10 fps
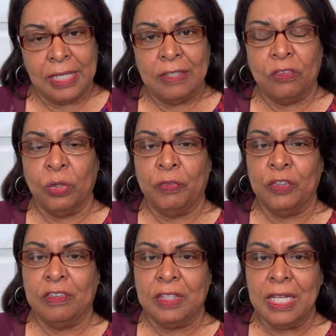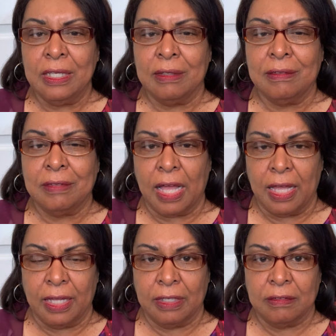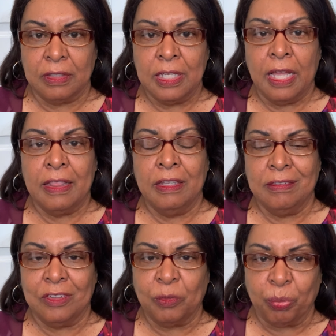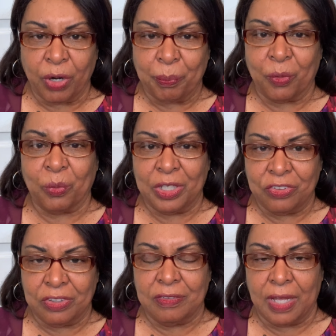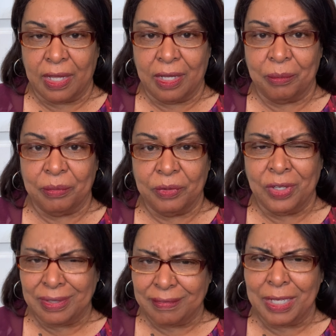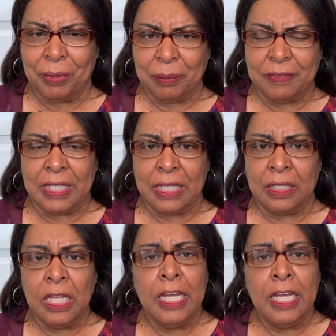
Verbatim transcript: So if you're seeing the signs, this is preparation time. You understand what I'm saying?